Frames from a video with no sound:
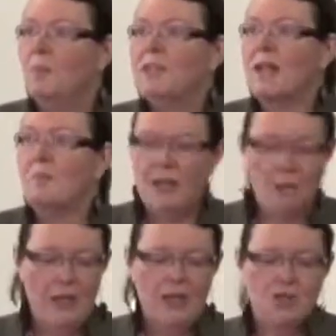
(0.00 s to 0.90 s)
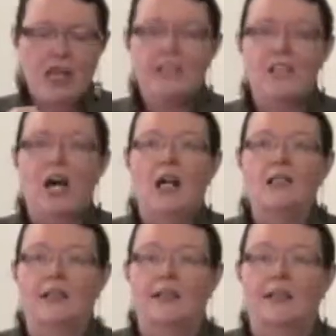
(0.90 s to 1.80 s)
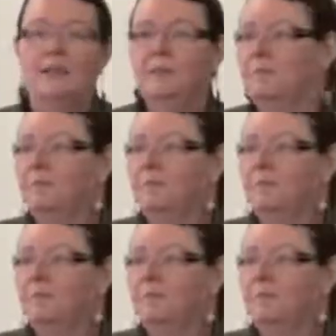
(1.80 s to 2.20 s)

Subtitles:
But someone went and checked it online